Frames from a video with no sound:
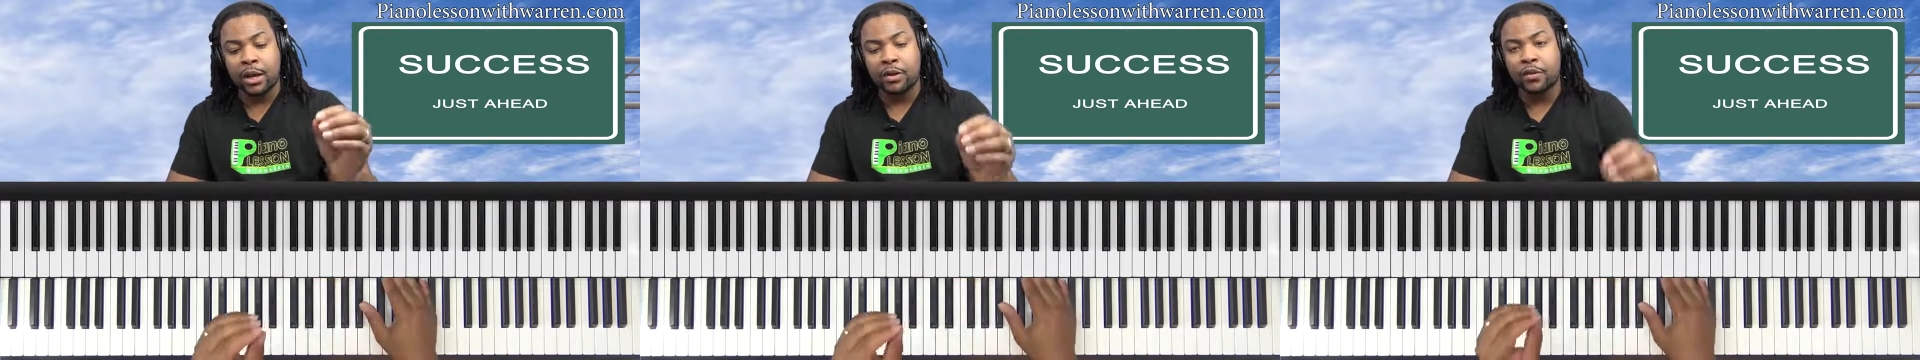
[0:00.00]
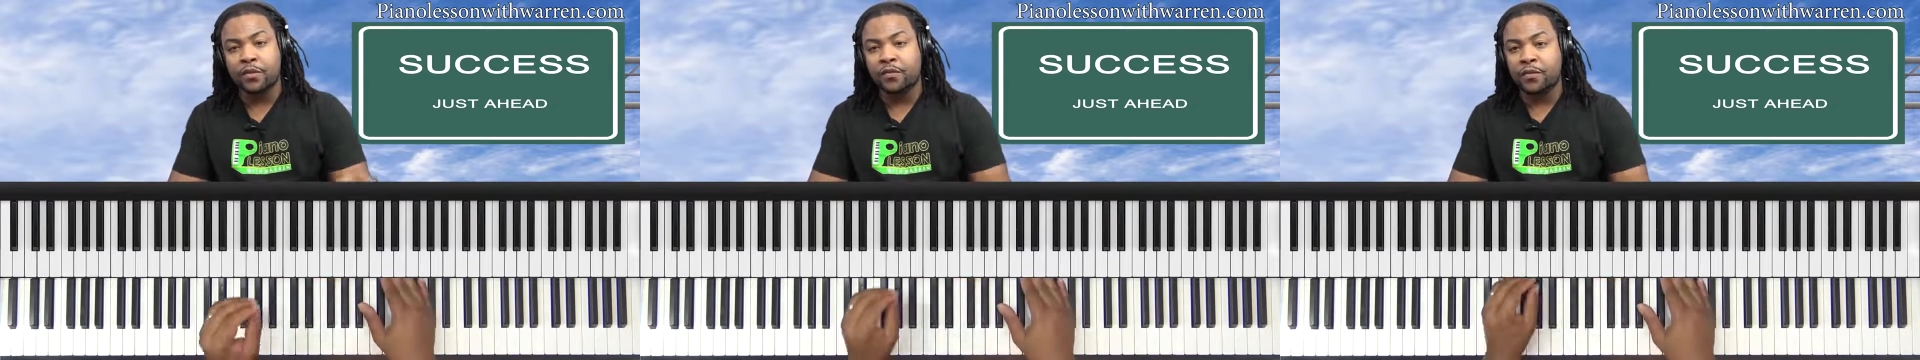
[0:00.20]

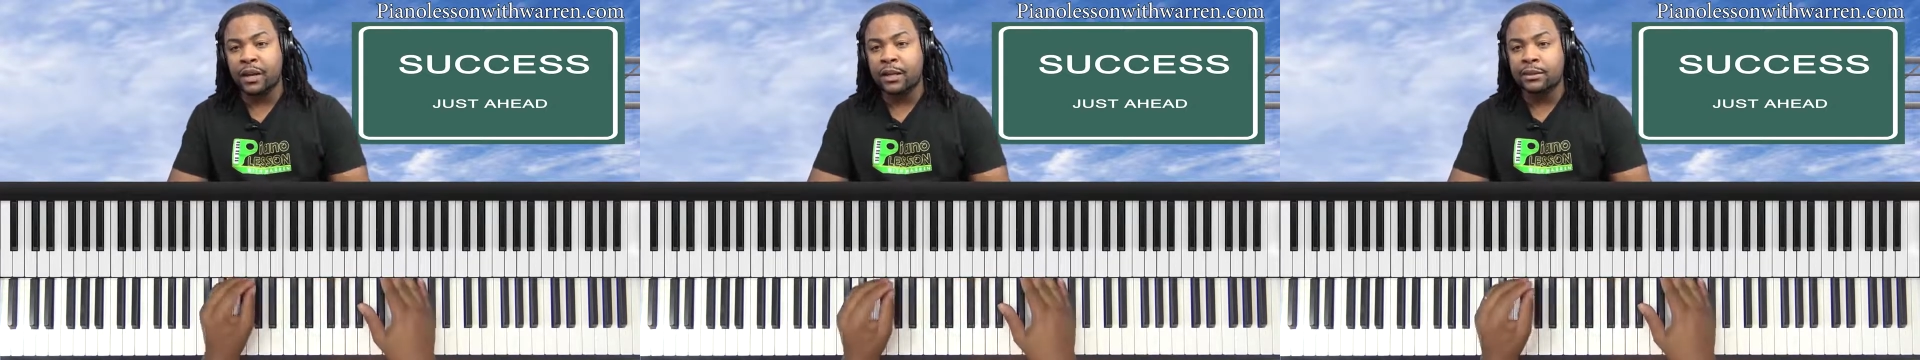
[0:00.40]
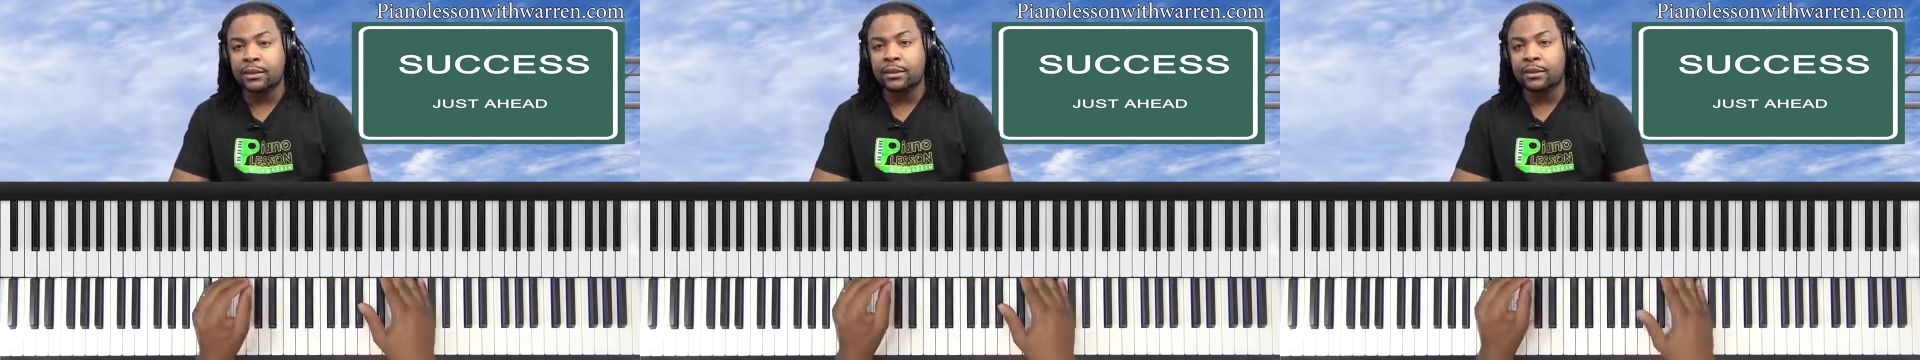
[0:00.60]
to
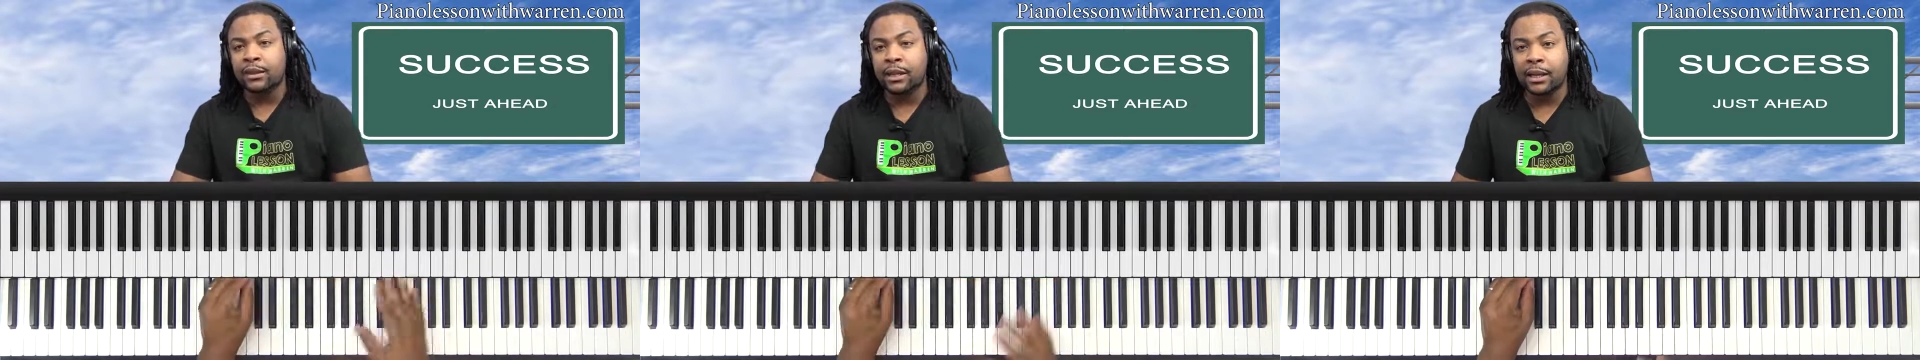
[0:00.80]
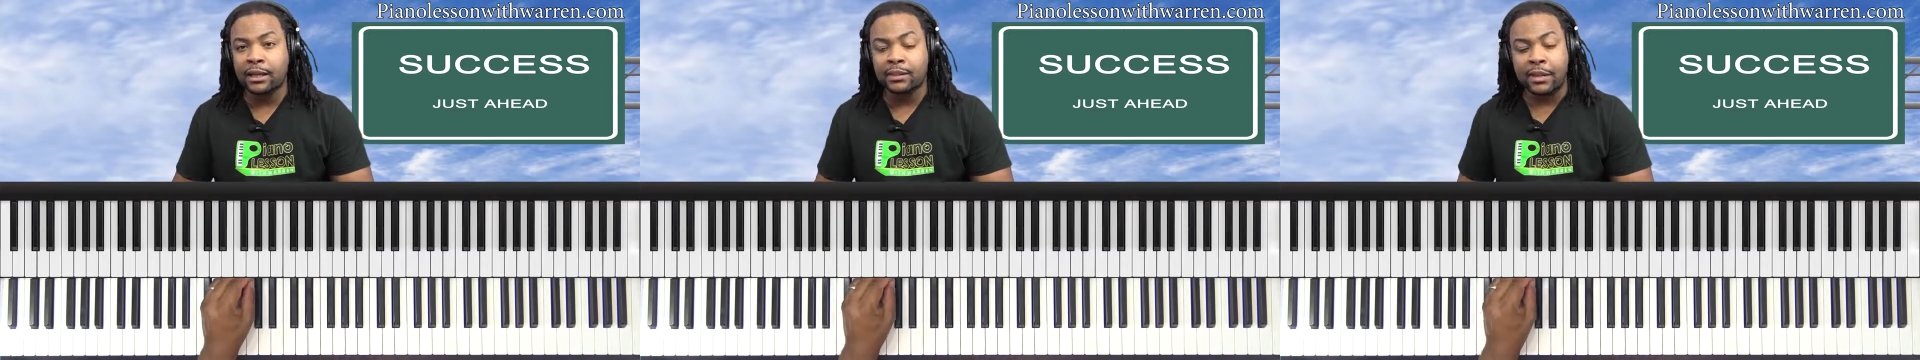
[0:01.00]
fix the
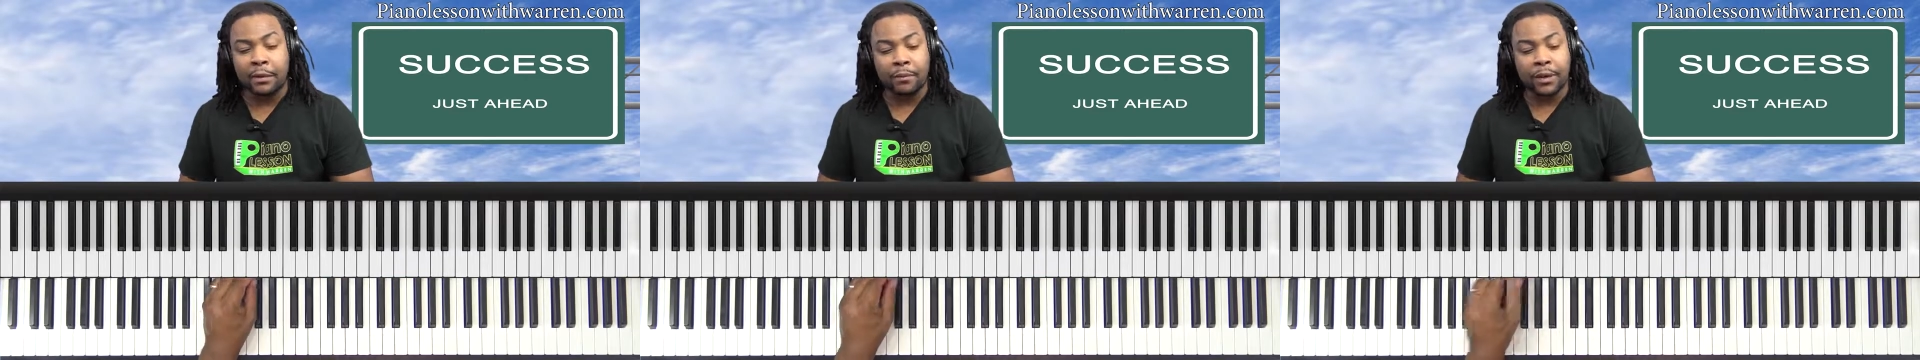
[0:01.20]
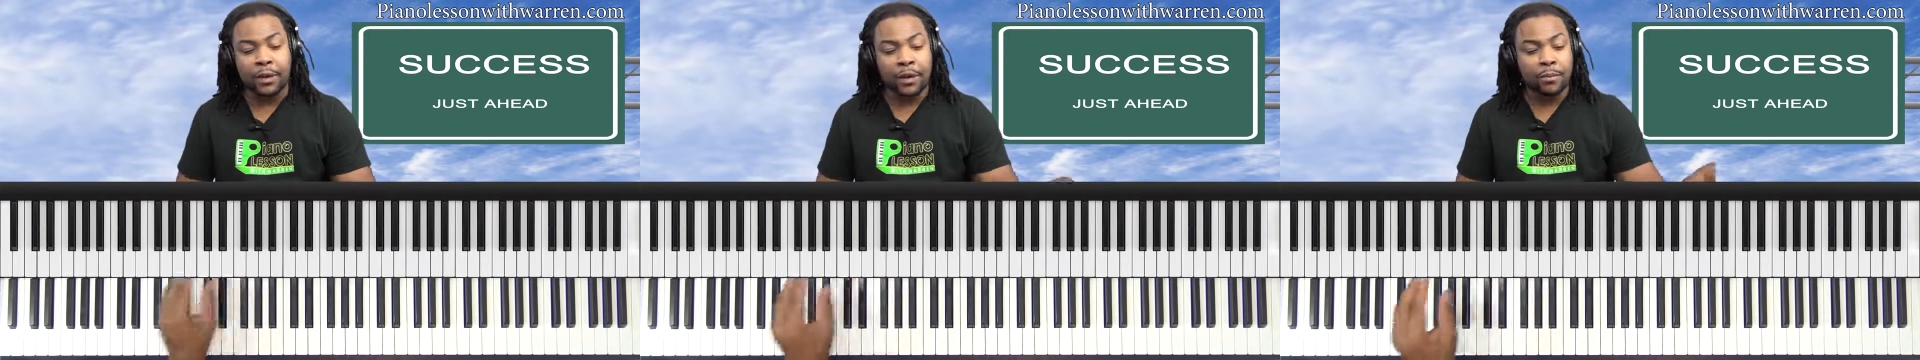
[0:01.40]
things
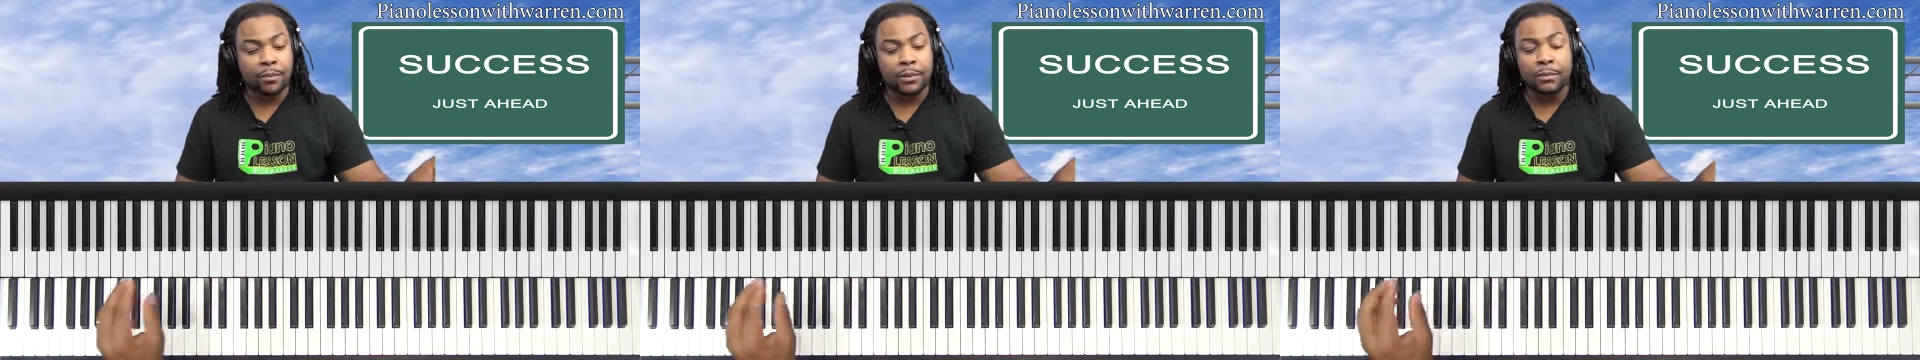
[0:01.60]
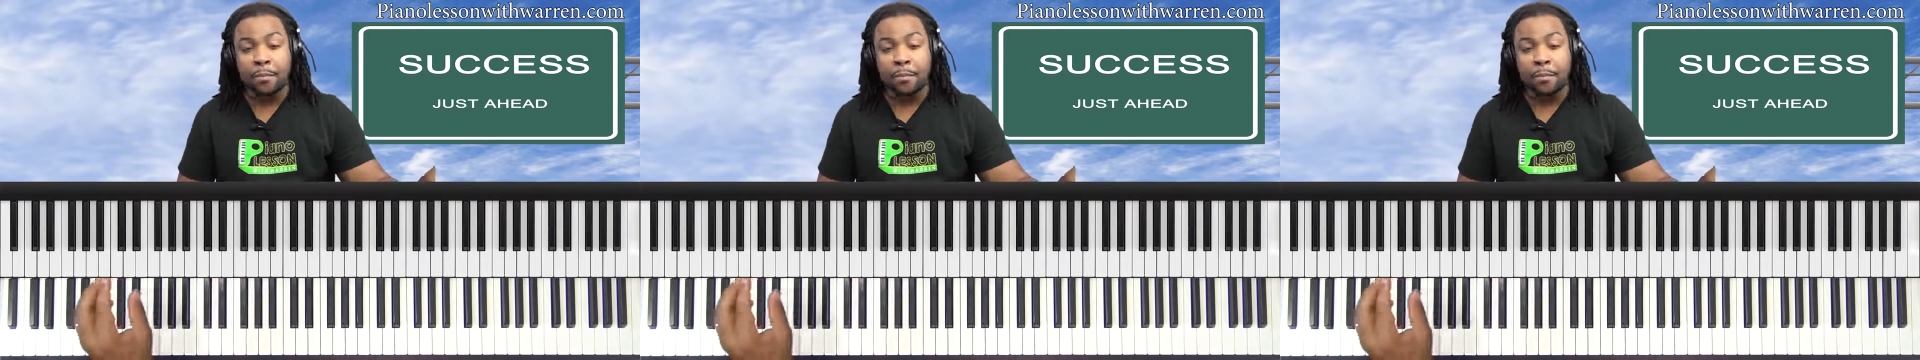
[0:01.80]
that becomes